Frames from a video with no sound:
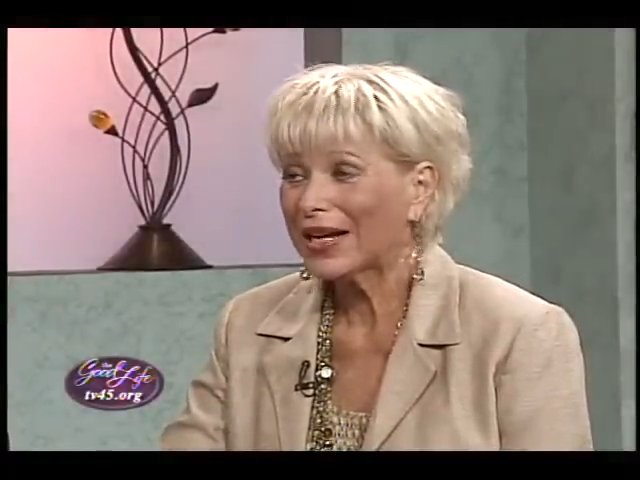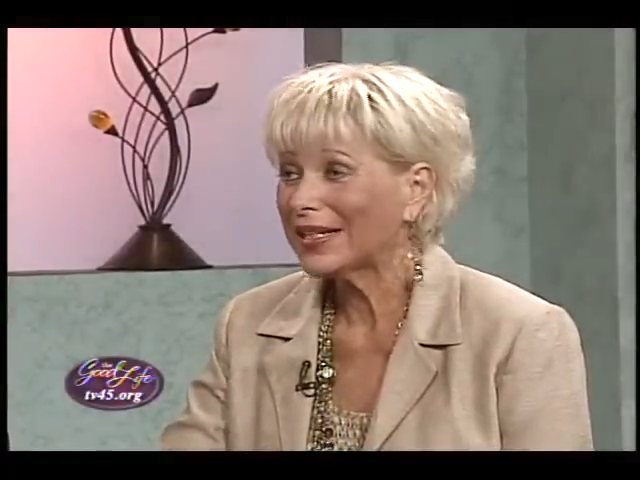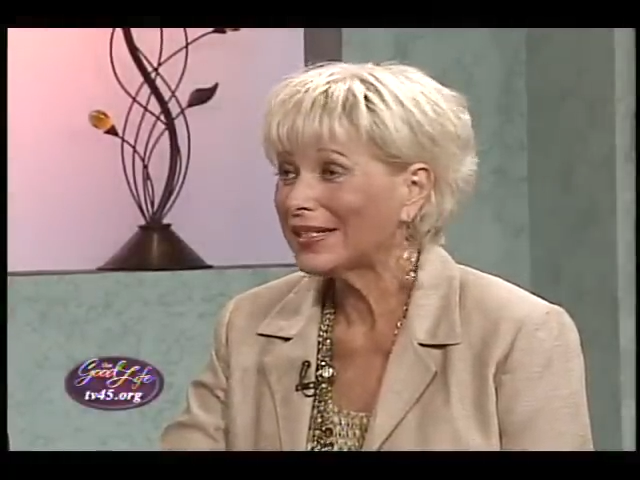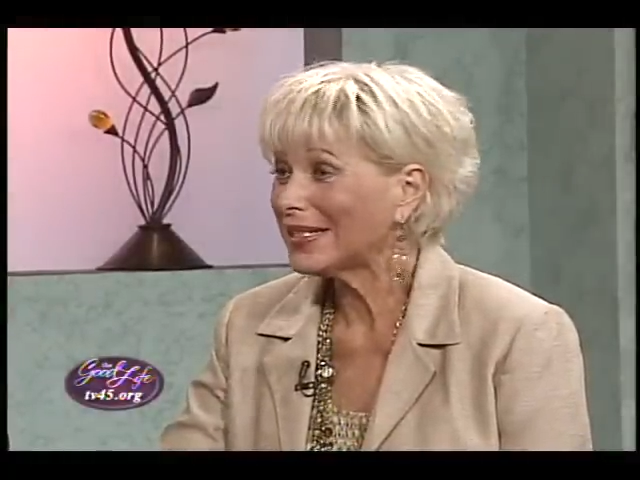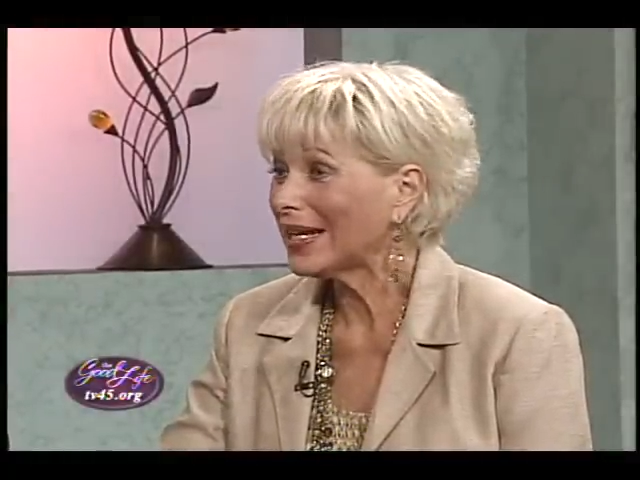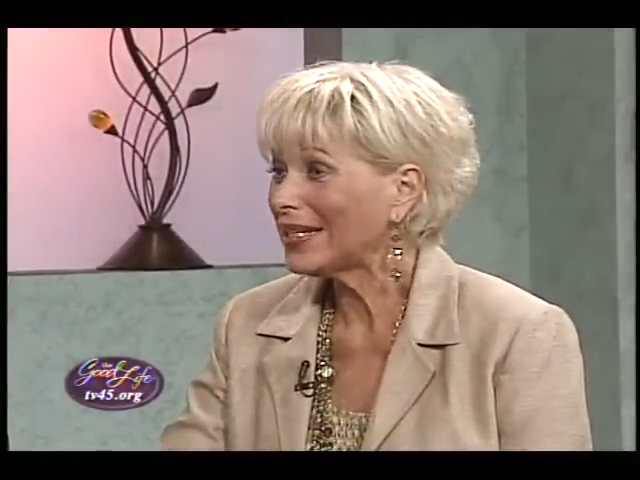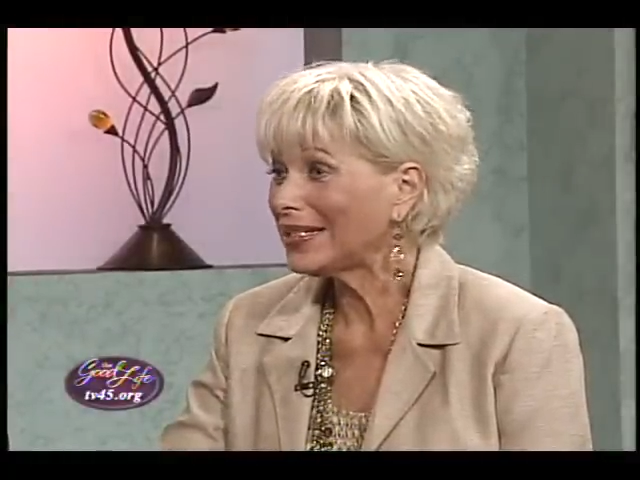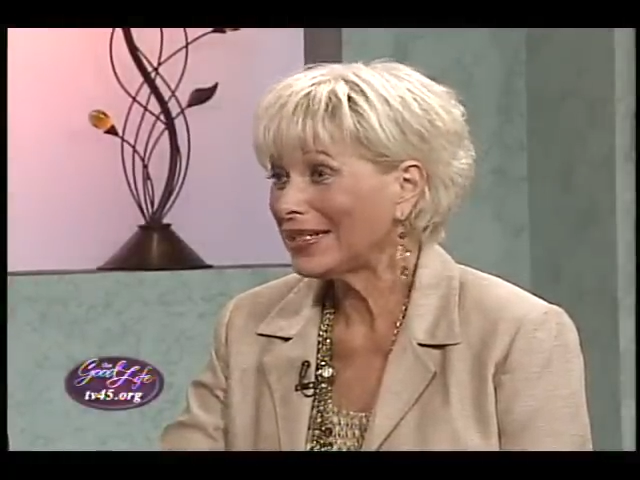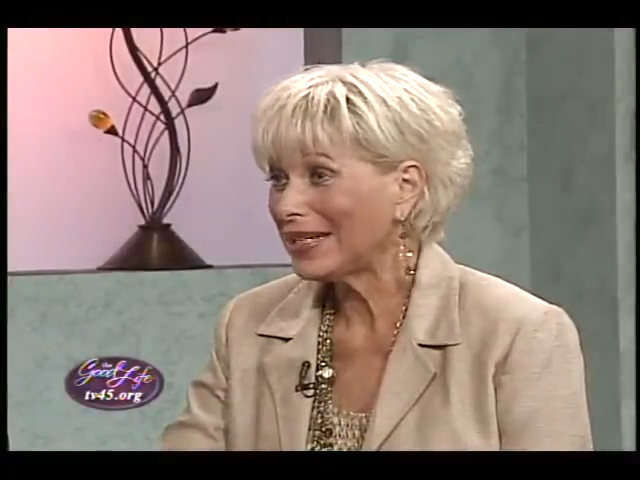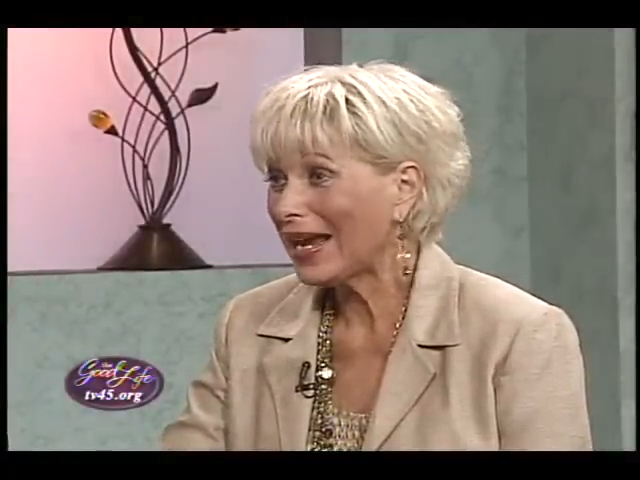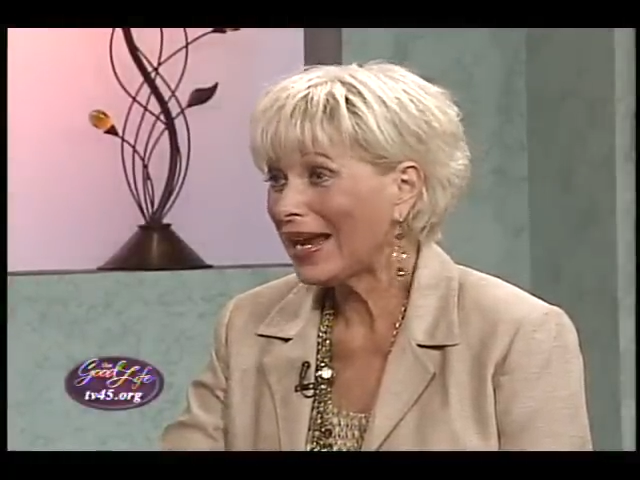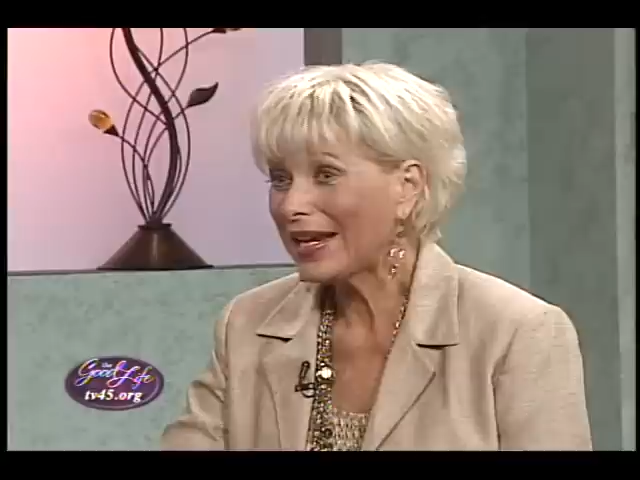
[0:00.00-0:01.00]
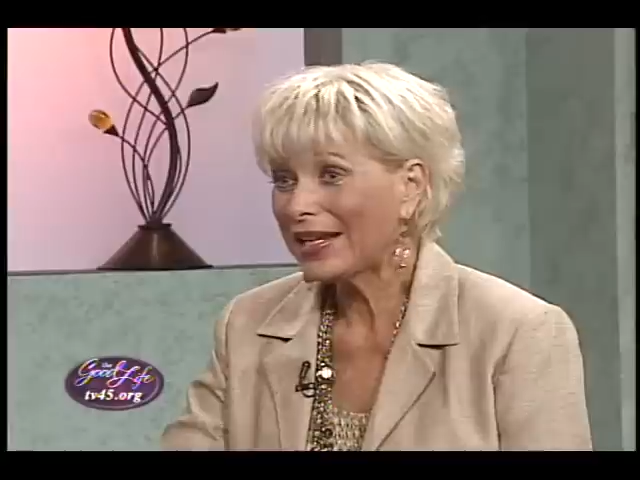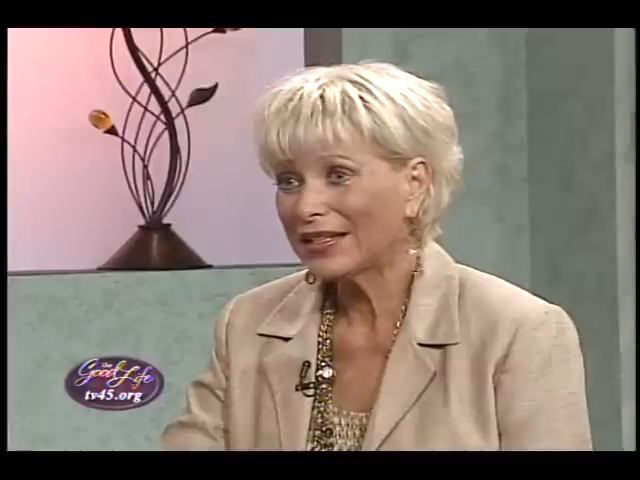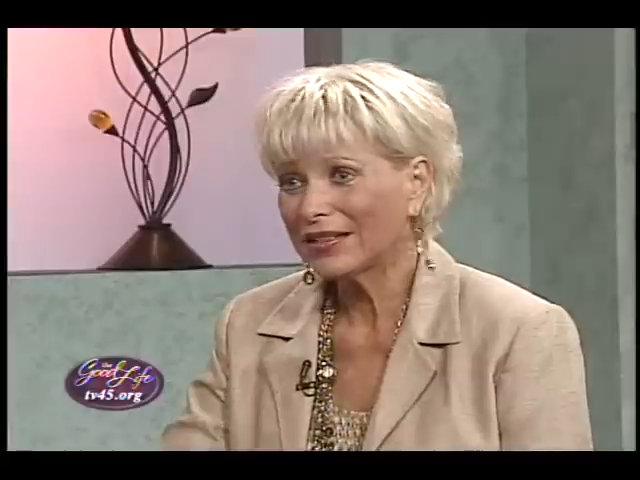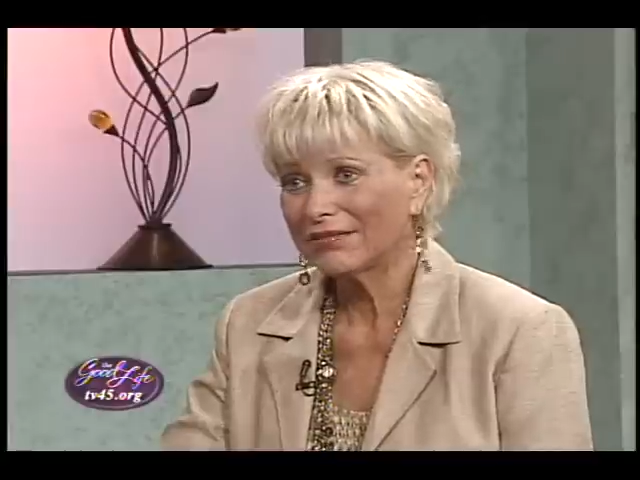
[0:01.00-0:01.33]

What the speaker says: I can say today,